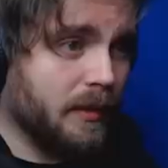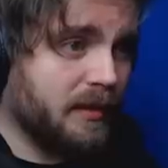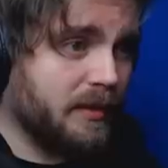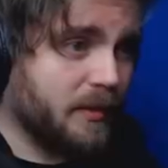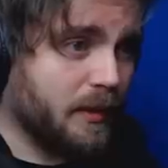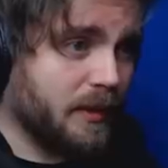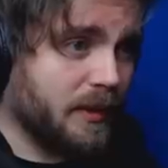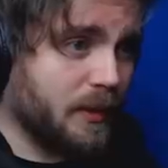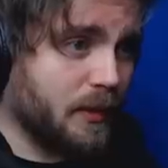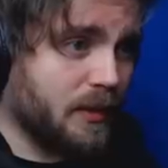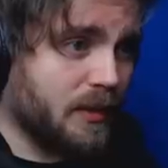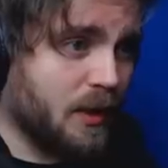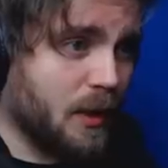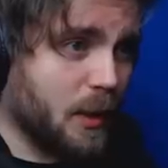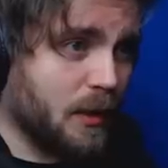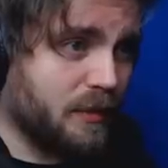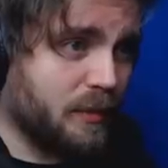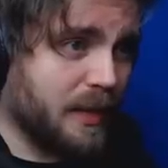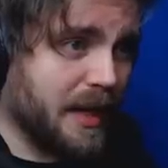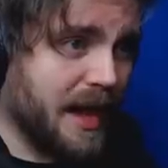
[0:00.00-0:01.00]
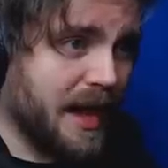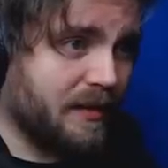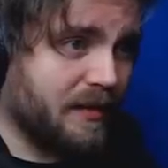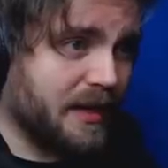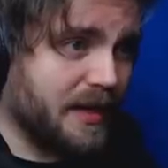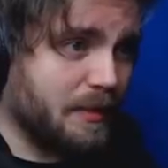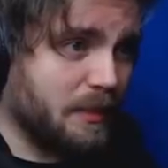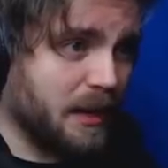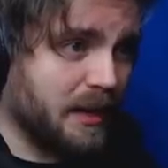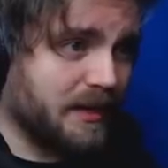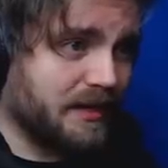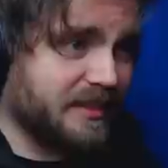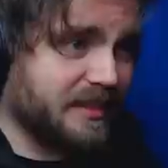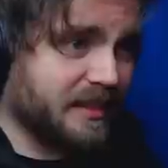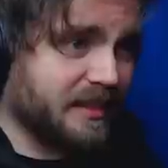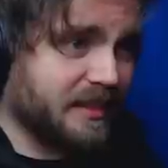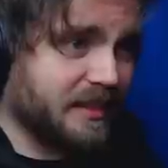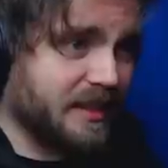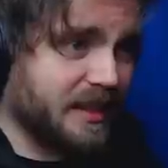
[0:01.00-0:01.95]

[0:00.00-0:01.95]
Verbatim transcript: So I don't know if we have any buttons other